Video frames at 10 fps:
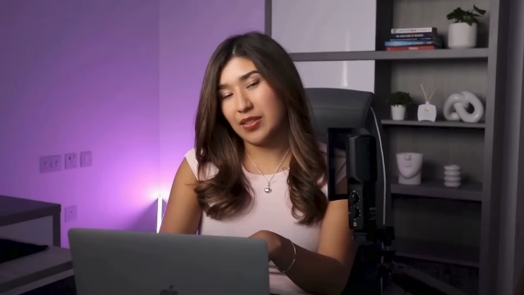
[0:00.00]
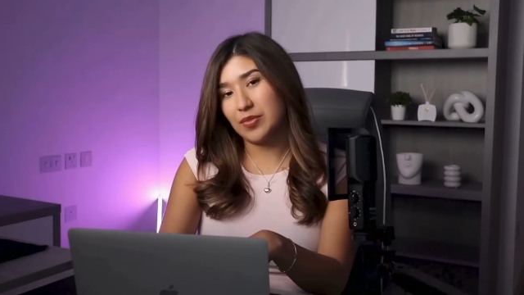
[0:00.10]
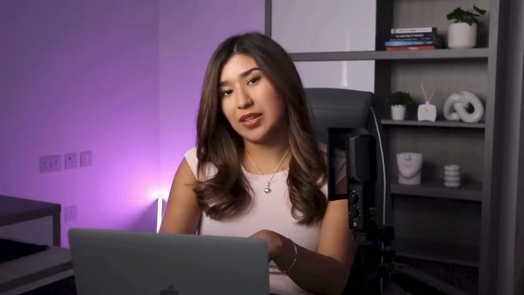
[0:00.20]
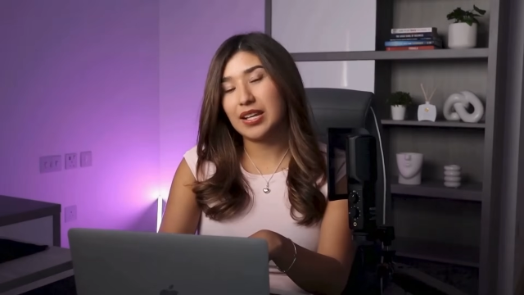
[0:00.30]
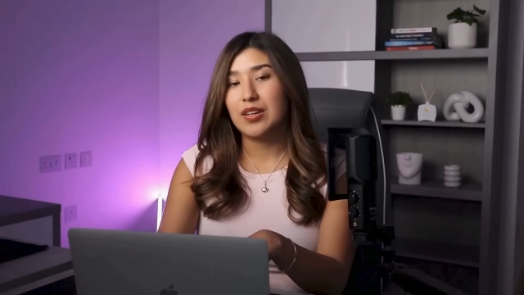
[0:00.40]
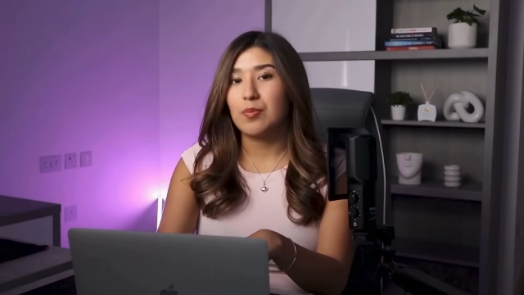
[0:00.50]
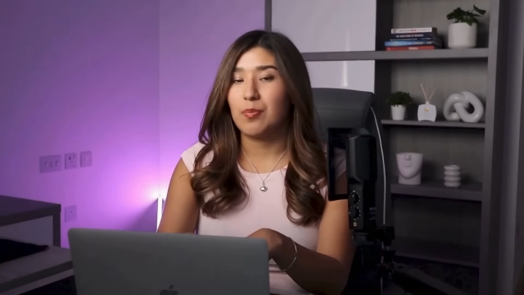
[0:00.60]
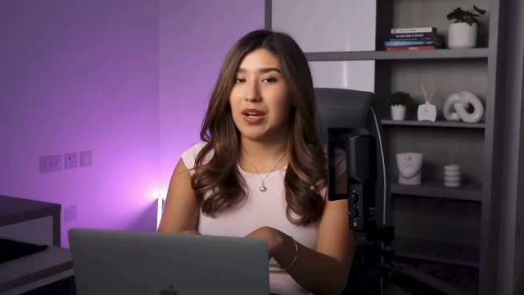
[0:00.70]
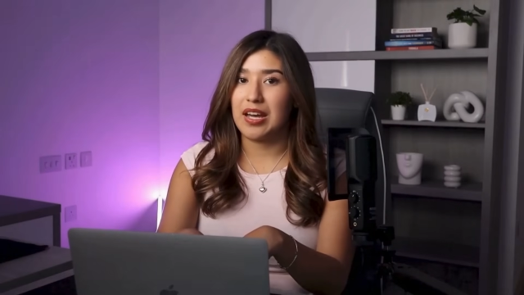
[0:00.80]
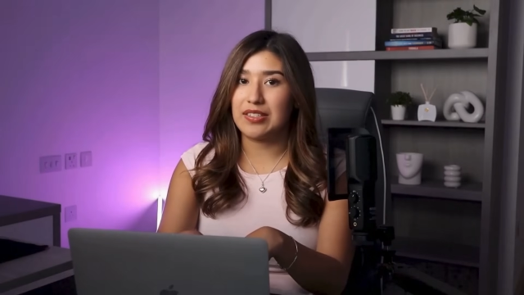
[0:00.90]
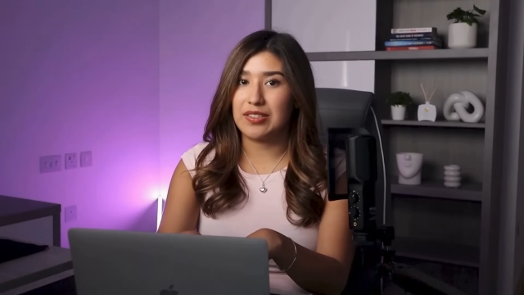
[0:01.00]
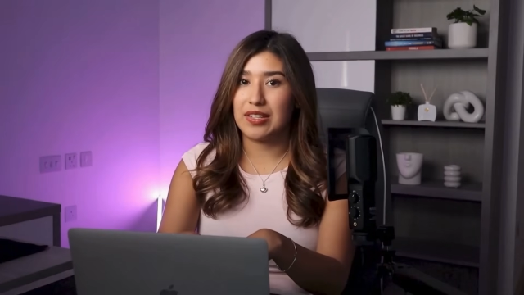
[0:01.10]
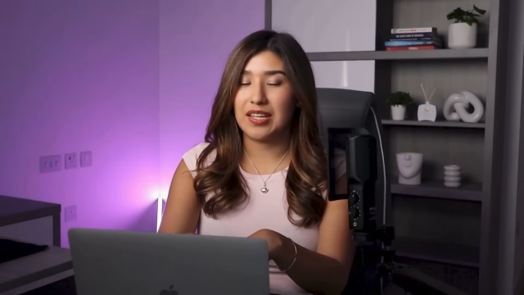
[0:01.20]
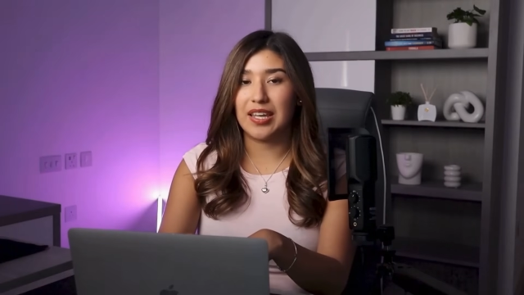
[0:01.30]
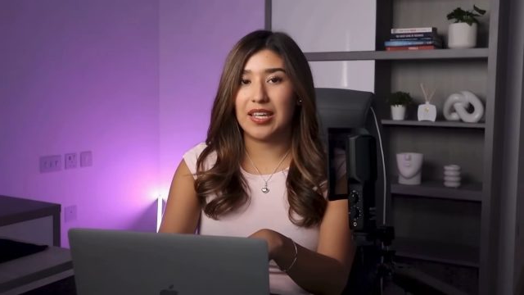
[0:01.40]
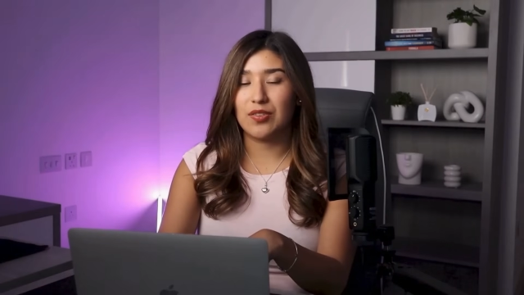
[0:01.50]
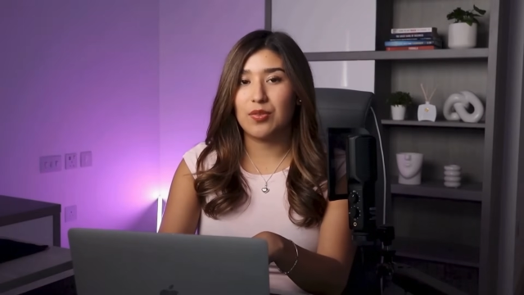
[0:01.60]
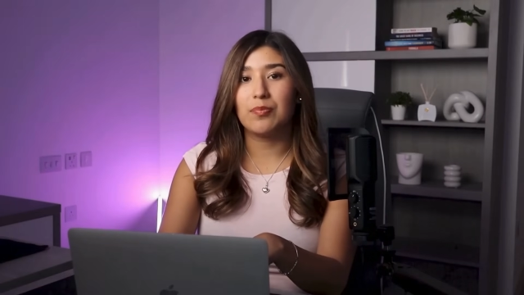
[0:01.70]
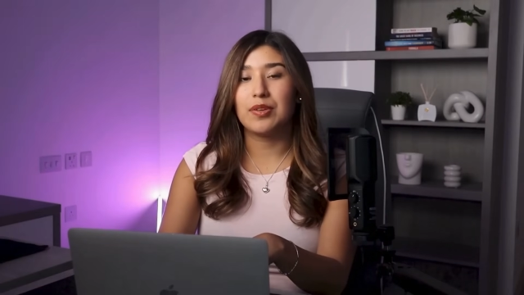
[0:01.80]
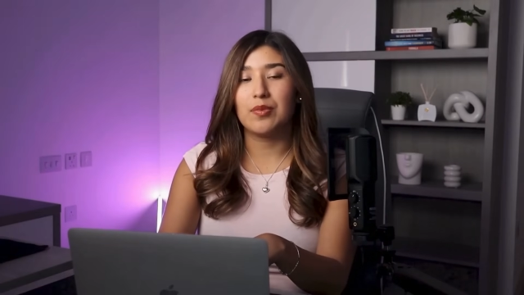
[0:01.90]
Every day that you wait, it's another day that you
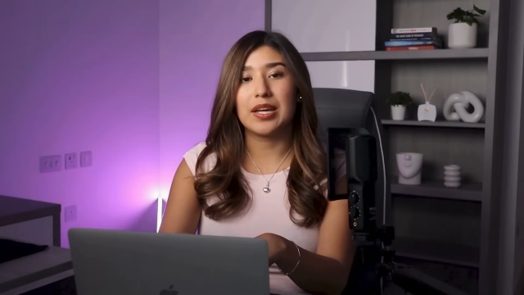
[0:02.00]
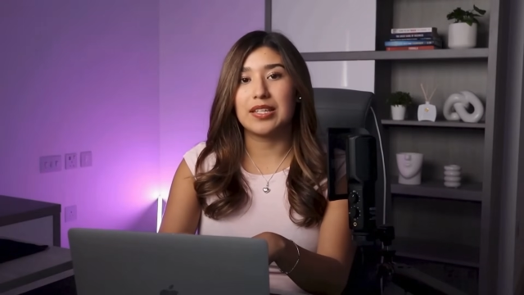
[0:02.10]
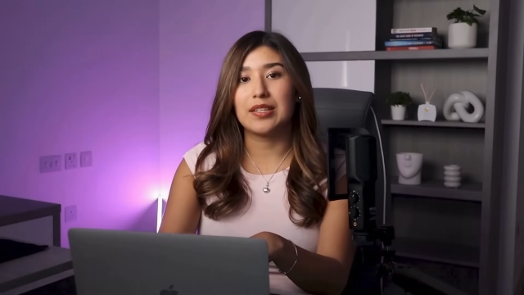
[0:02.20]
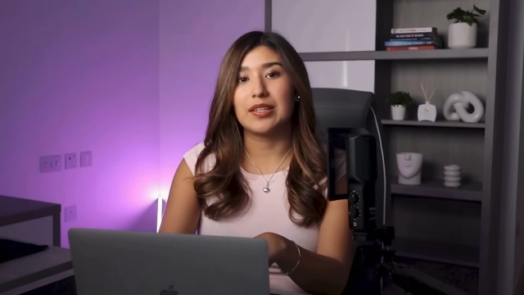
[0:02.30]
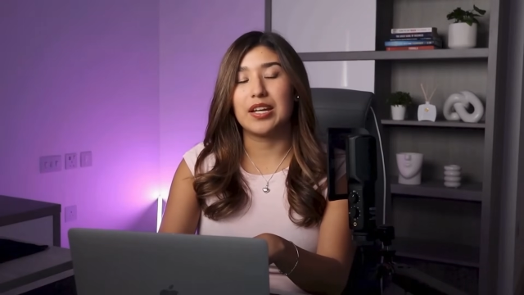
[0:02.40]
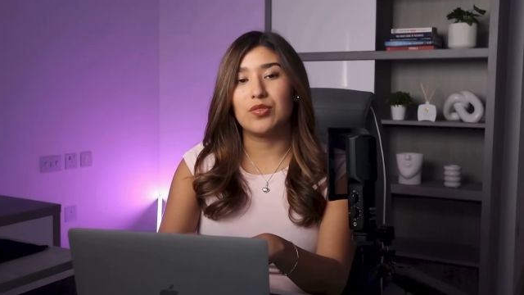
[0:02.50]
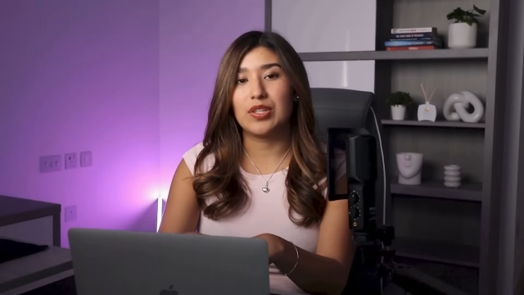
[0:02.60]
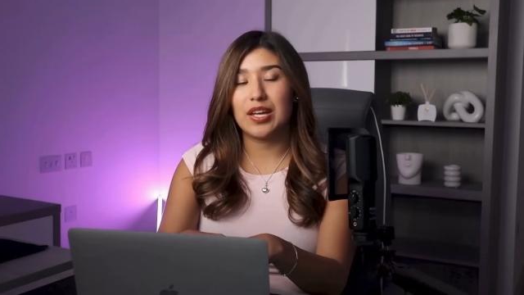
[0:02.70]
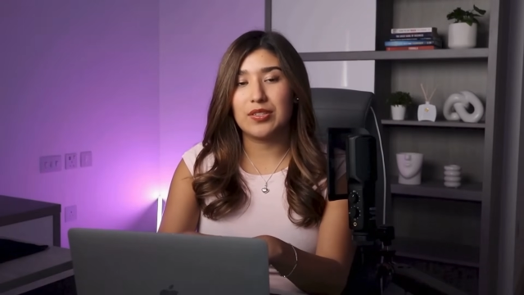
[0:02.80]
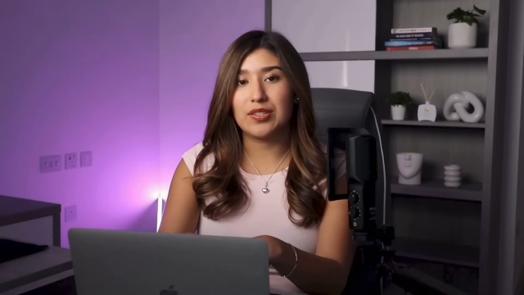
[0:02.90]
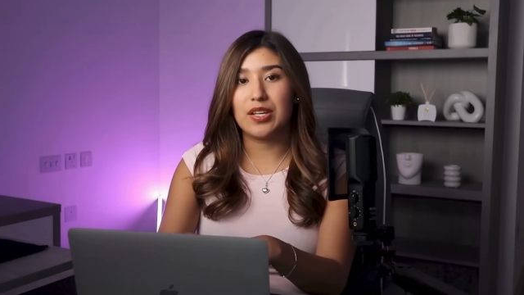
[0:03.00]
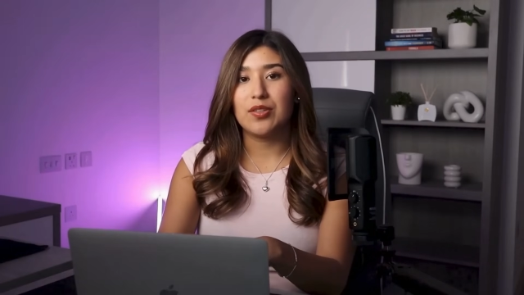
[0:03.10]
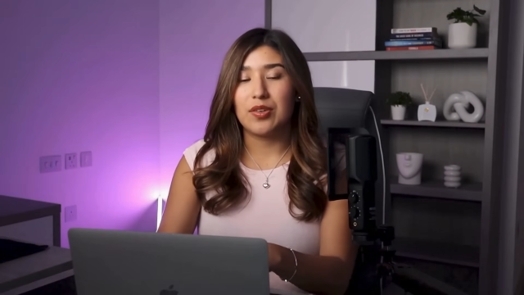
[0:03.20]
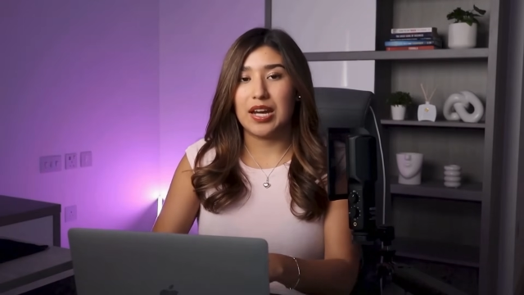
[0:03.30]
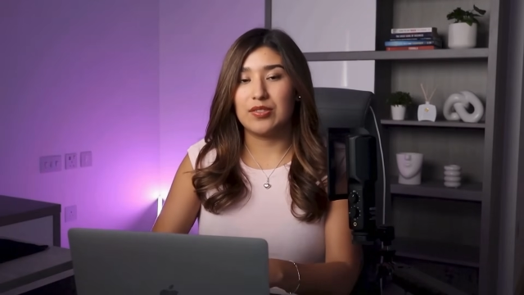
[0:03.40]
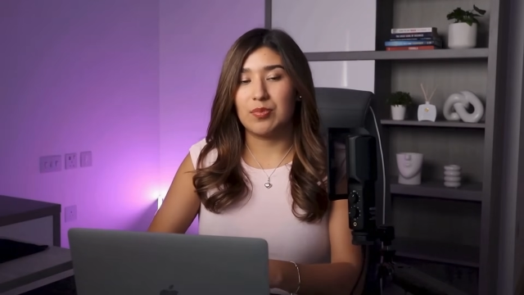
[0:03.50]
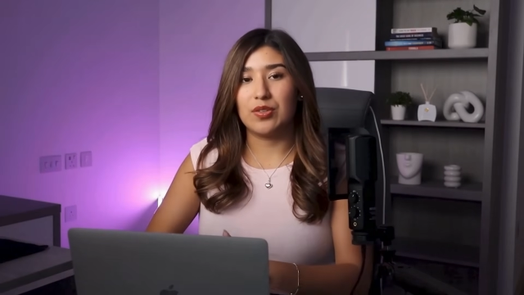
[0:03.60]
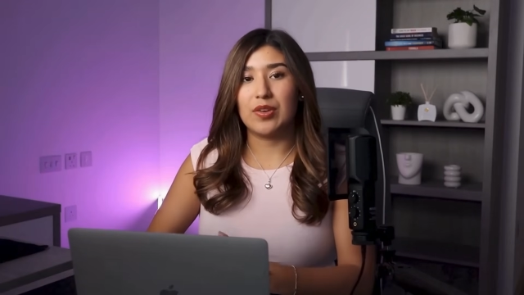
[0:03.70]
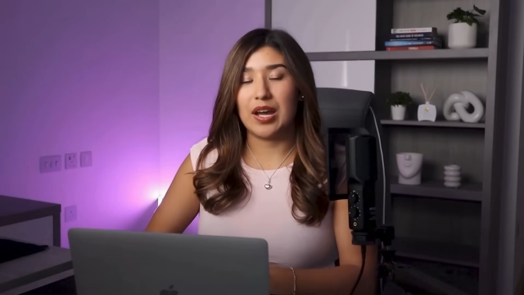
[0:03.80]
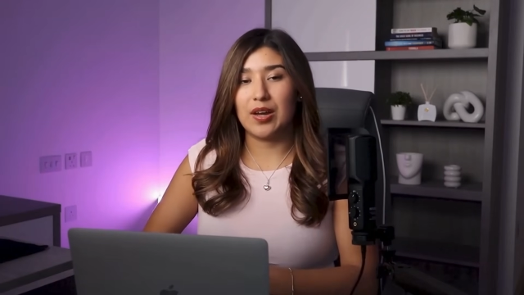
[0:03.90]
could be creating engaging content that connects
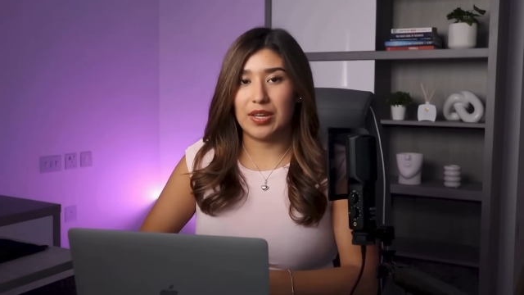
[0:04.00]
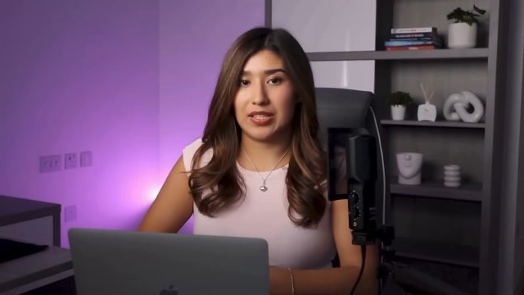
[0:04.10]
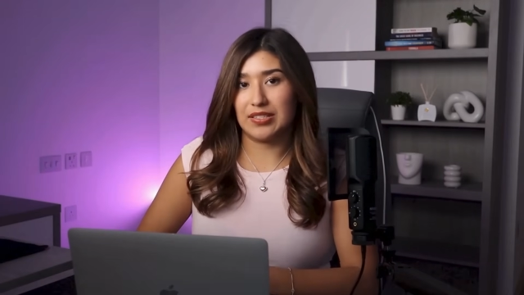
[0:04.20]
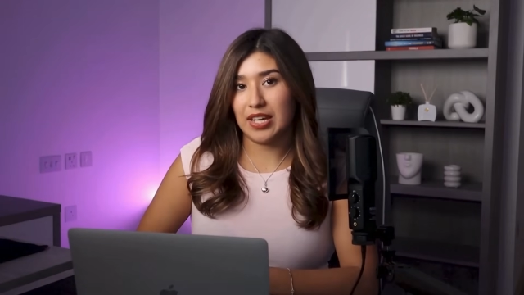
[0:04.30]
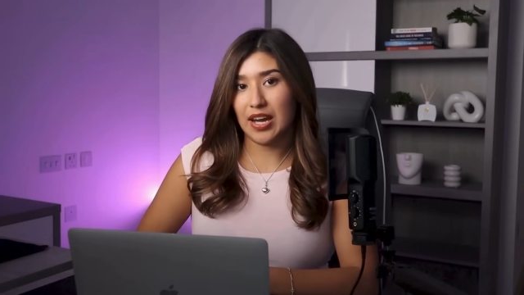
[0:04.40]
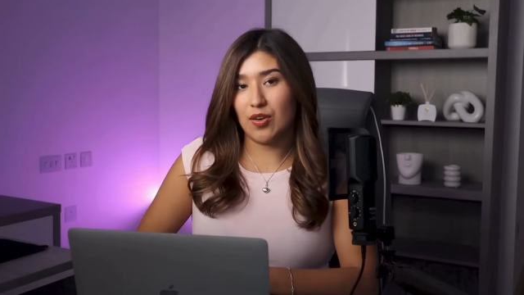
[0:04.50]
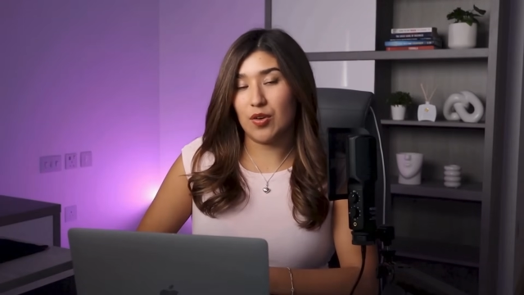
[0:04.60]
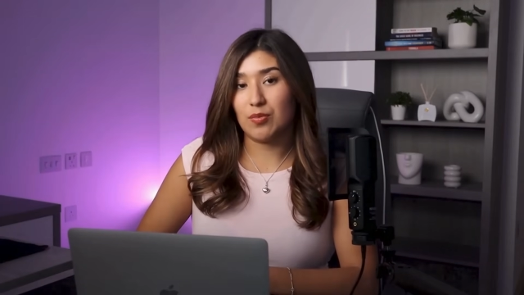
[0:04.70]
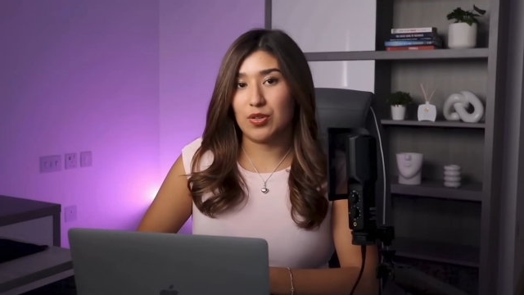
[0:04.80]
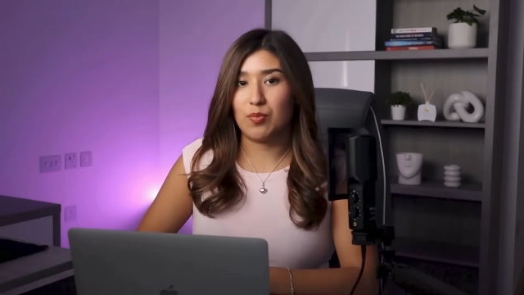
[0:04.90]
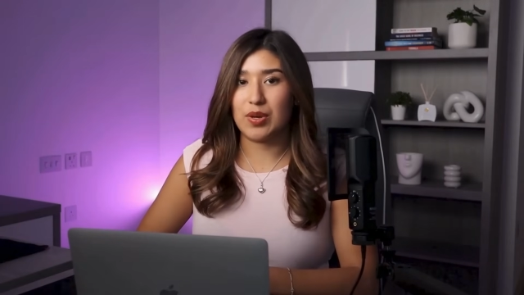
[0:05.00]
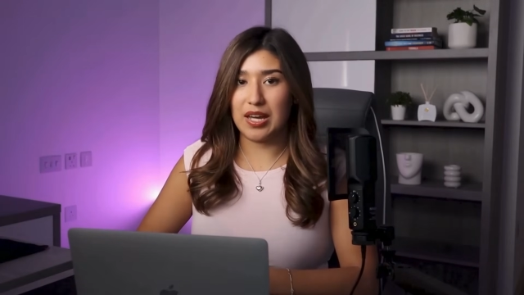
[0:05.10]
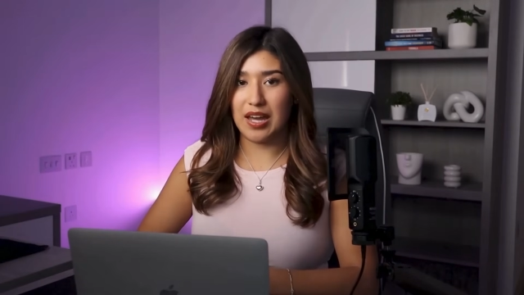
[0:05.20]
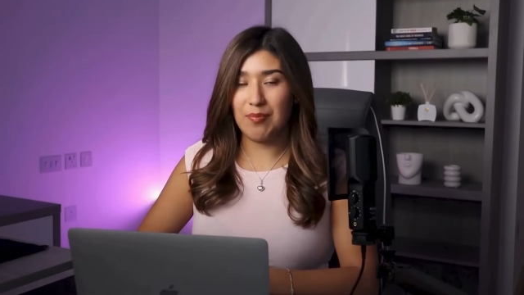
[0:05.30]
with your audience in a whole new way.